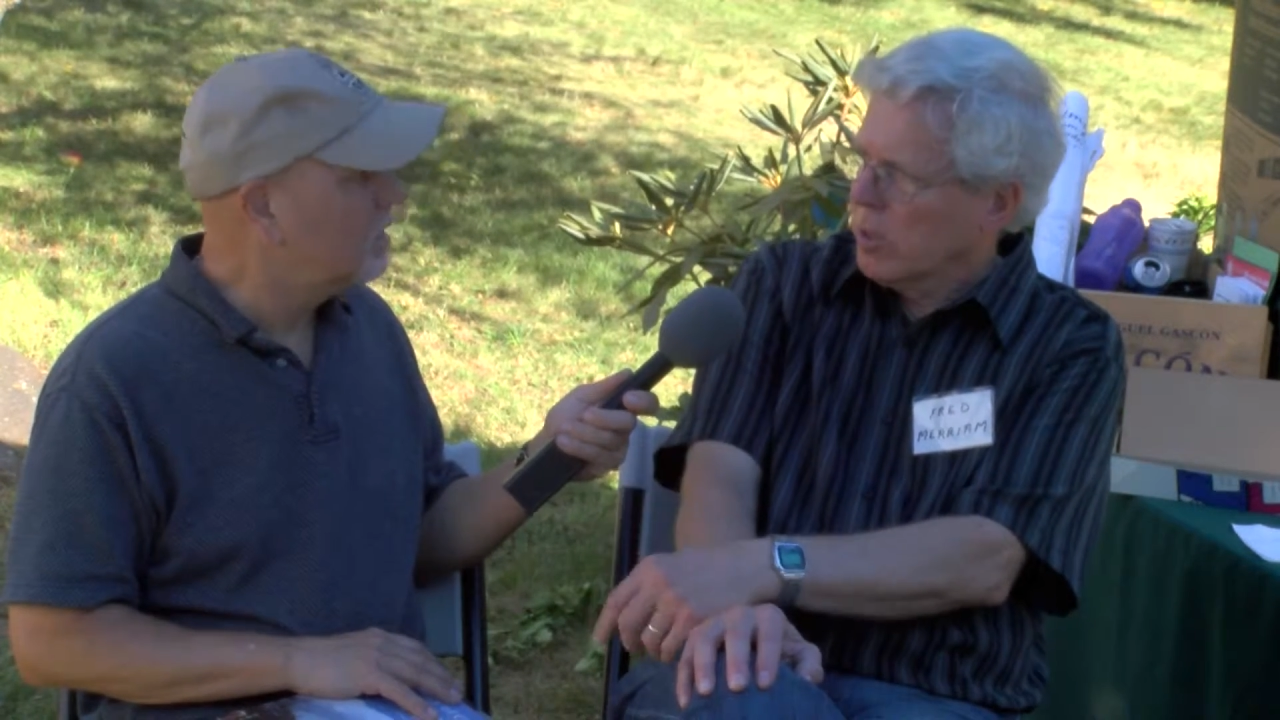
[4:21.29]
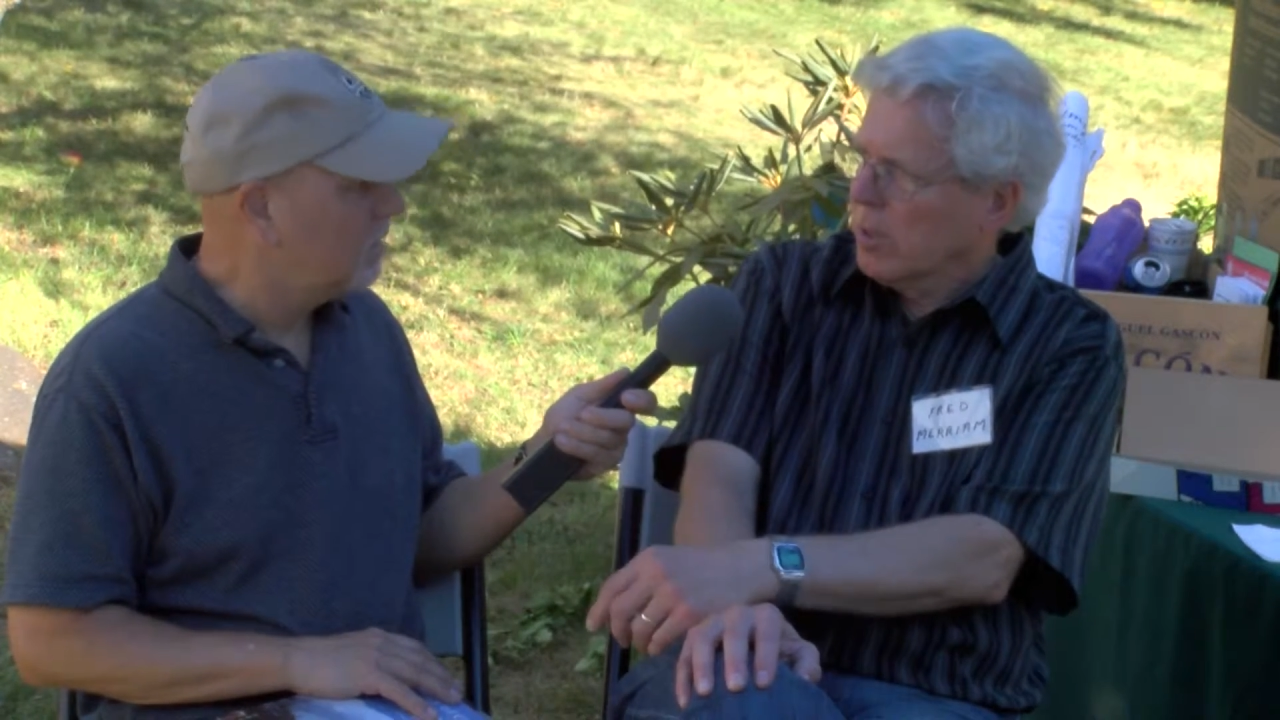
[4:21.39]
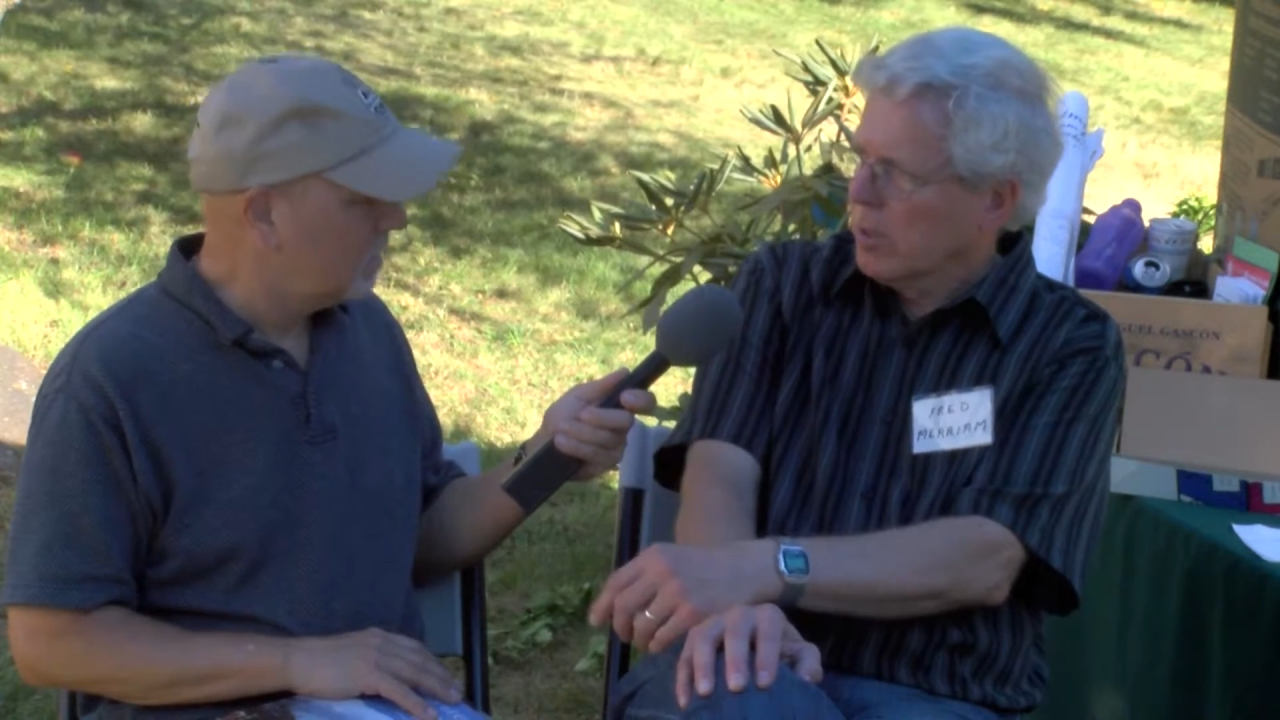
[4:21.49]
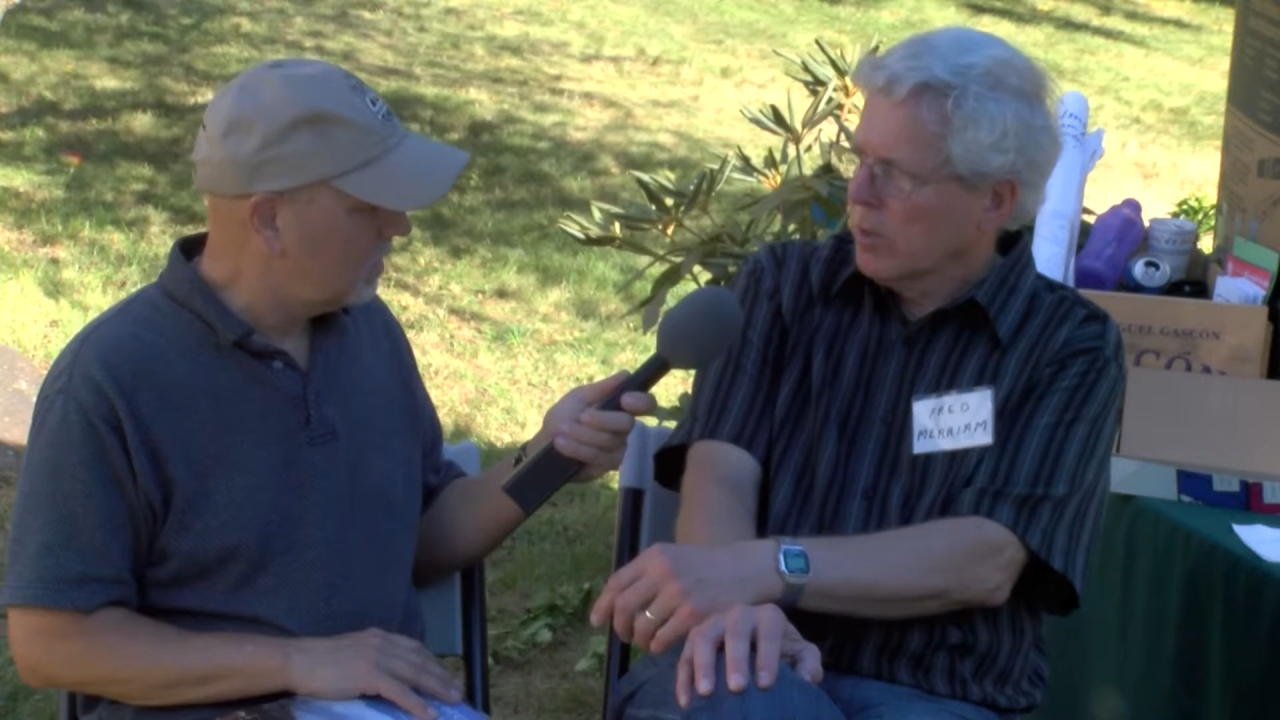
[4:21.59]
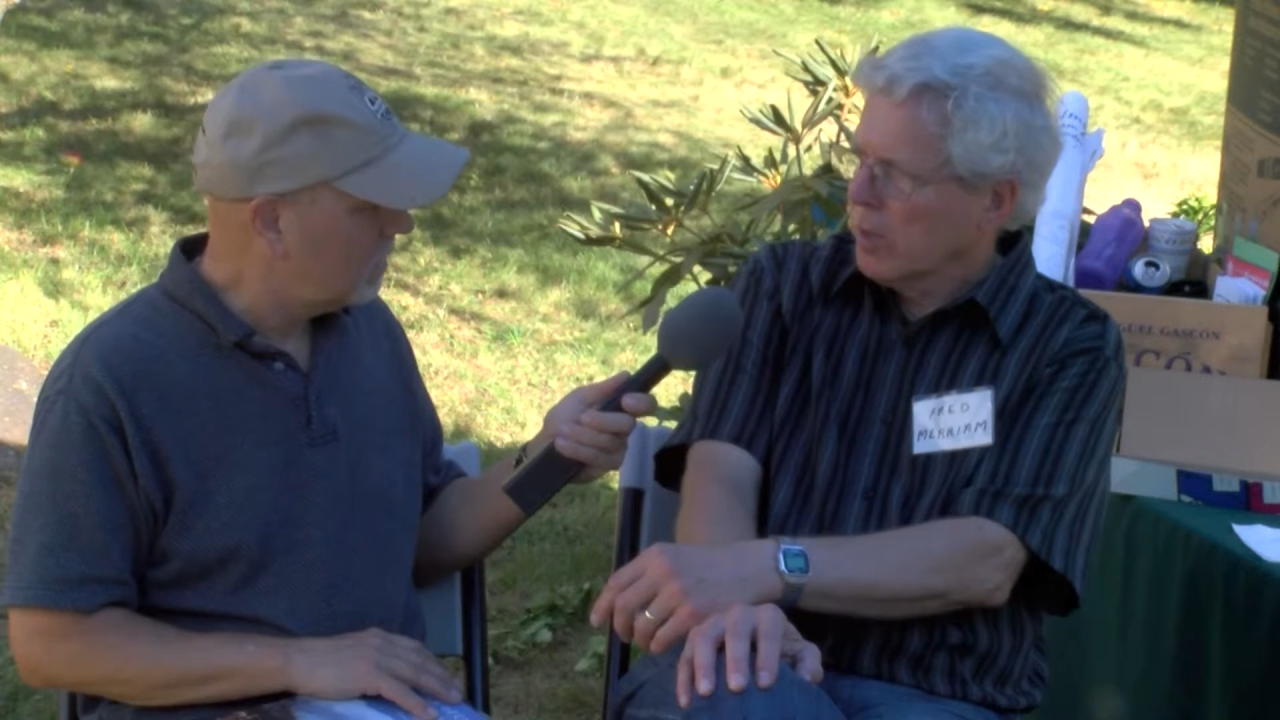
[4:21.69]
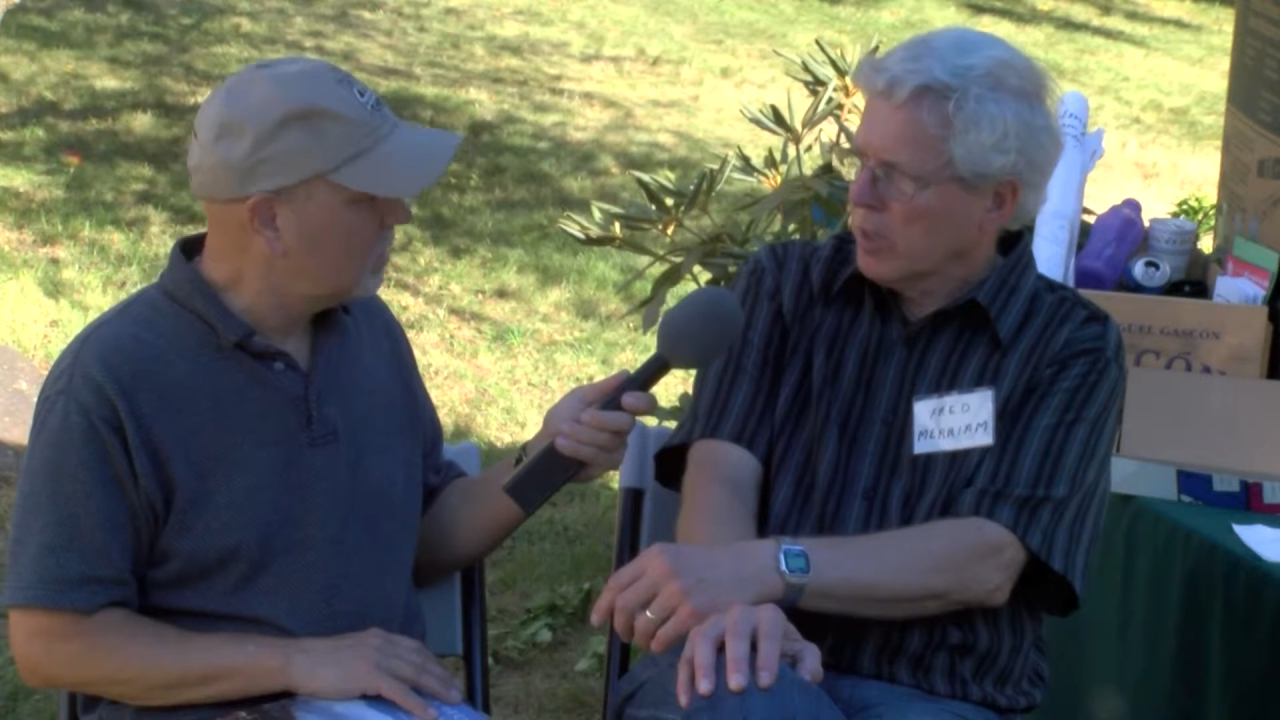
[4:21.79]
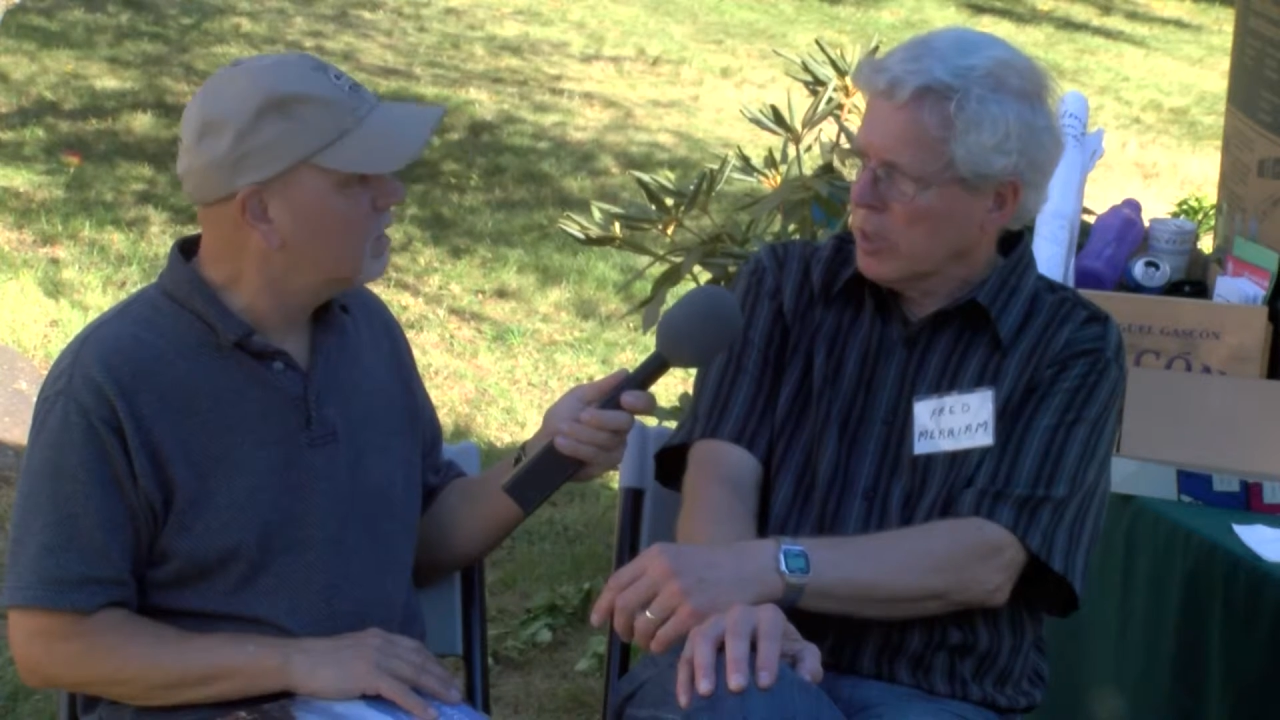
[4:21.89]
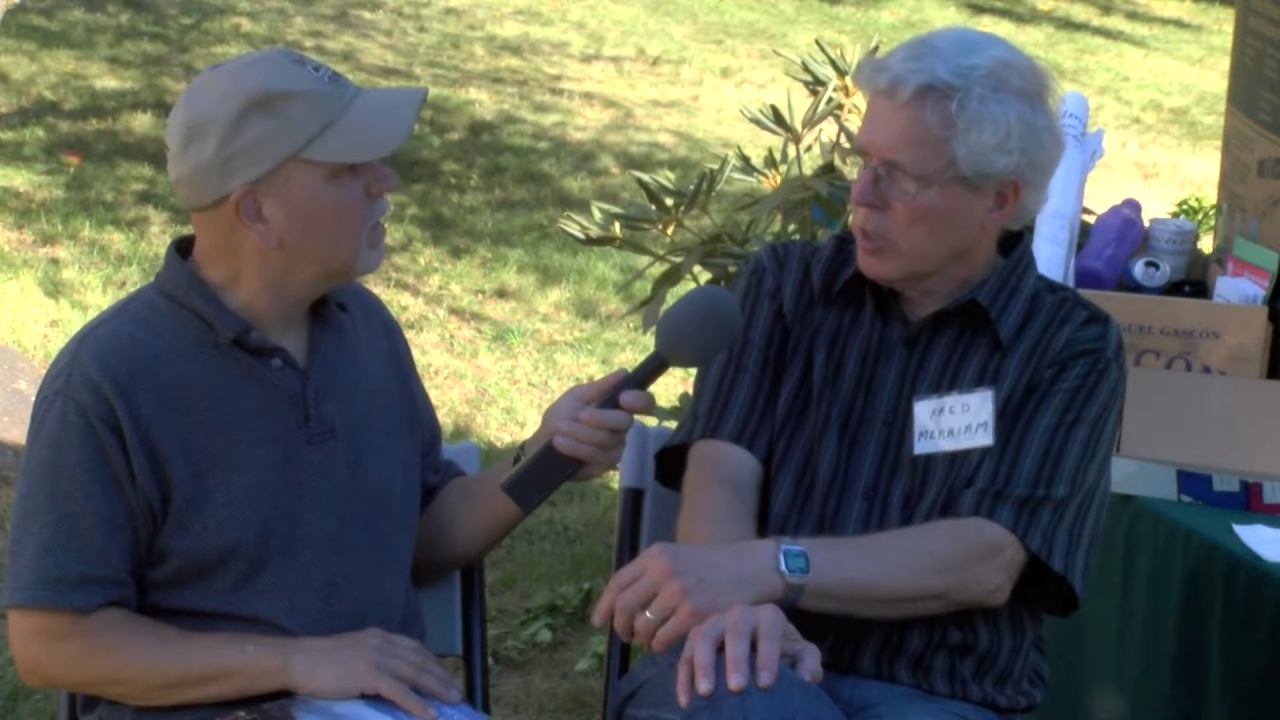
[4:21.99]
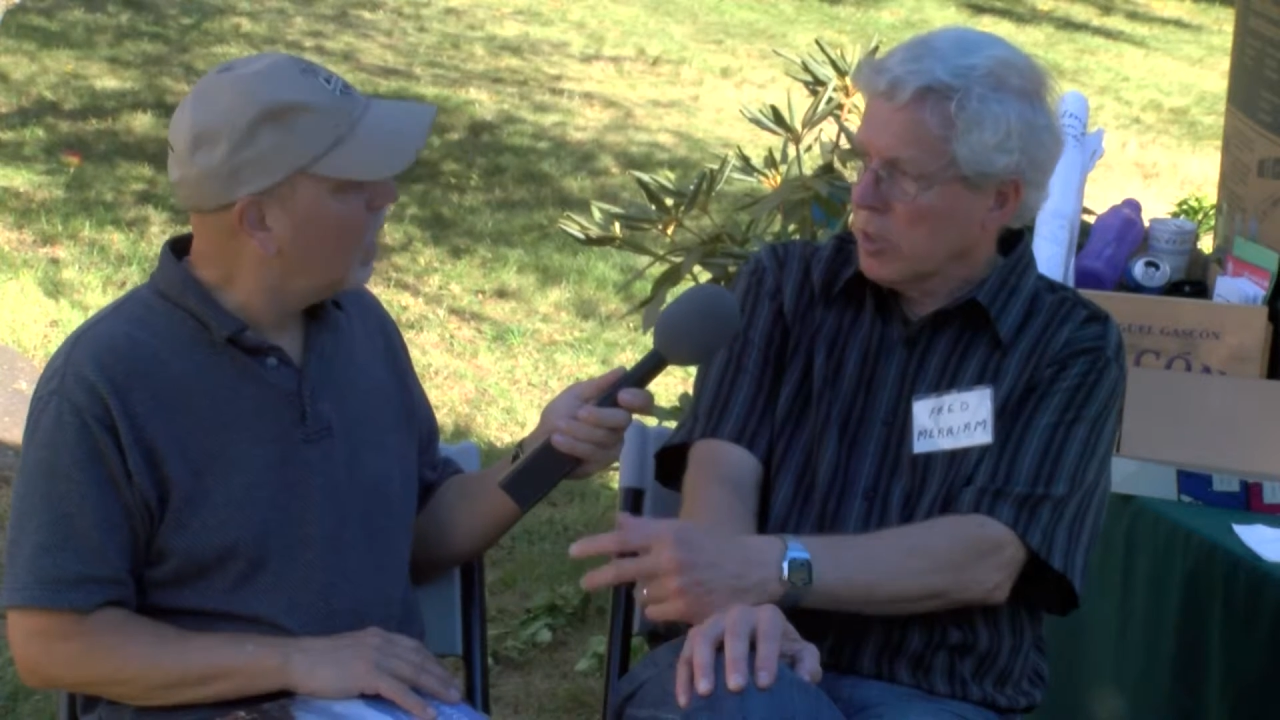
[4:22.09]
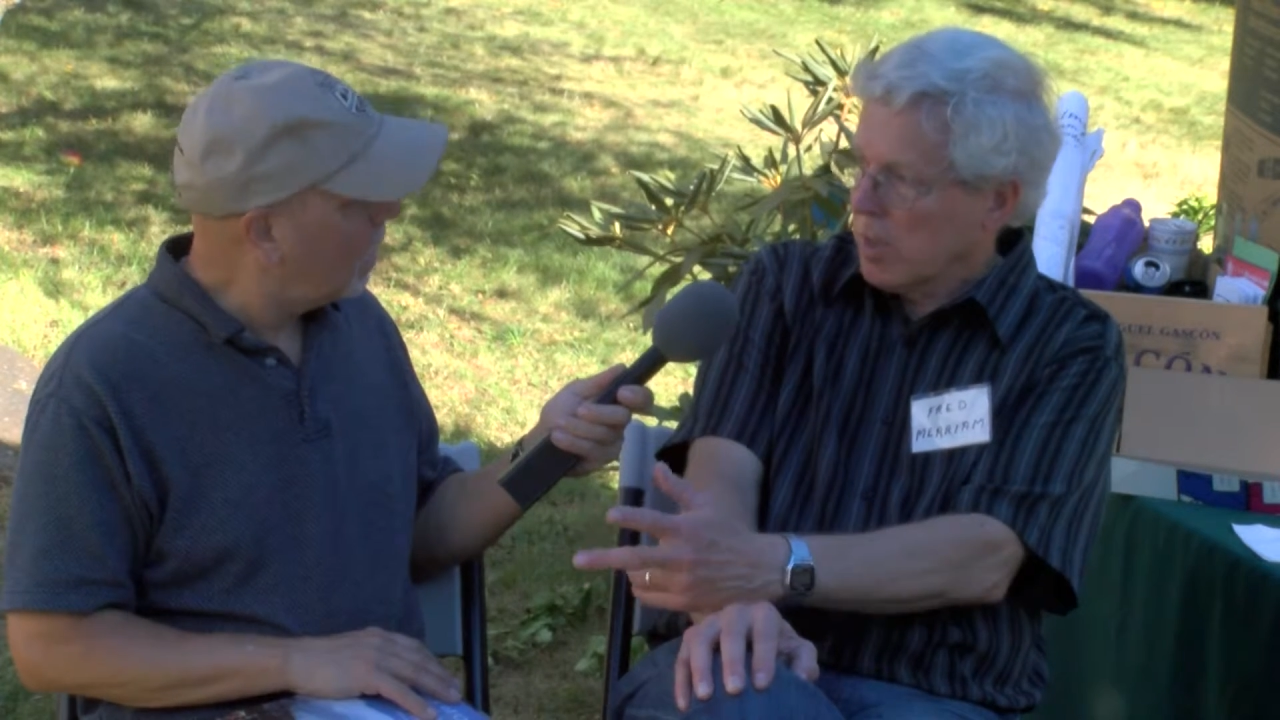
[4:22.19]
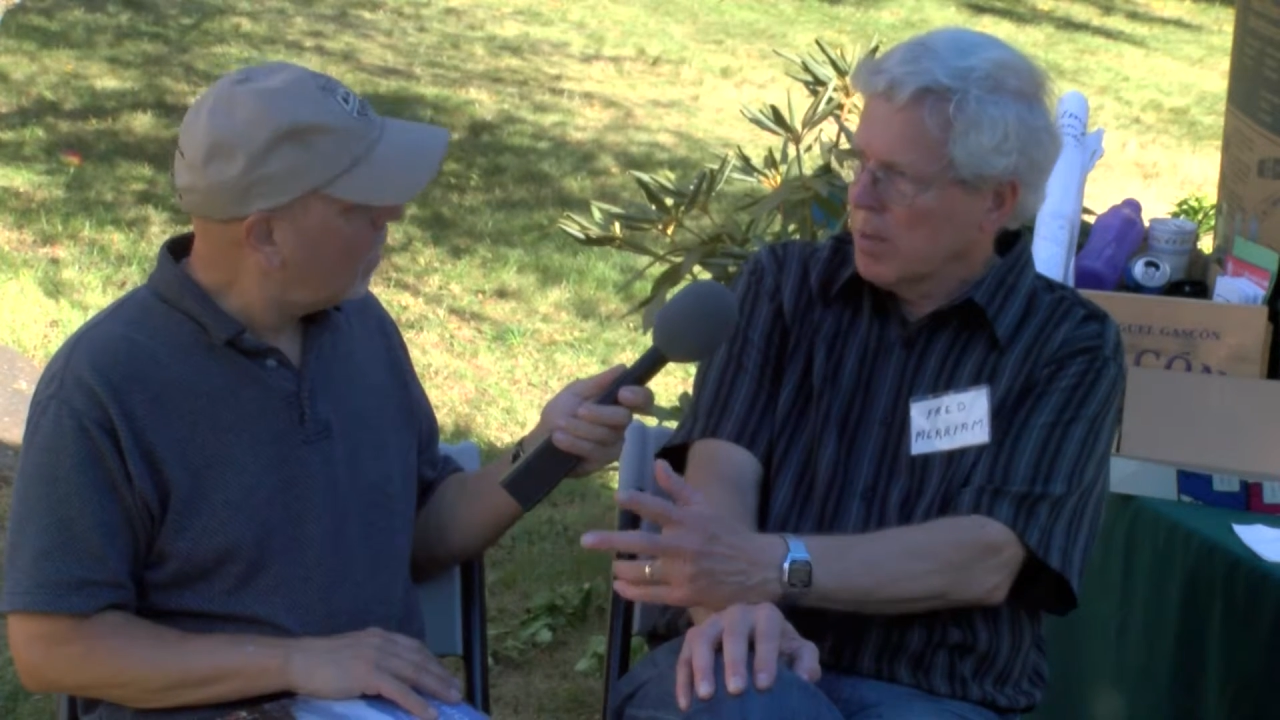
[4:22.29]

organizations,